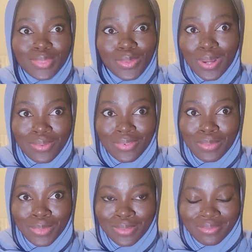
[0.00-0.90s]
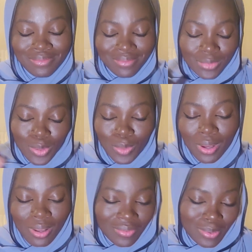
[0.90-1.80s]
Don't come for me. Don't
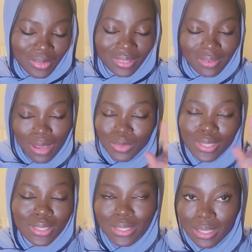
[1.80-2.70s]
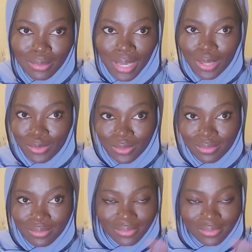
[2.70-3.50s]
come for me. I'm just saying my own.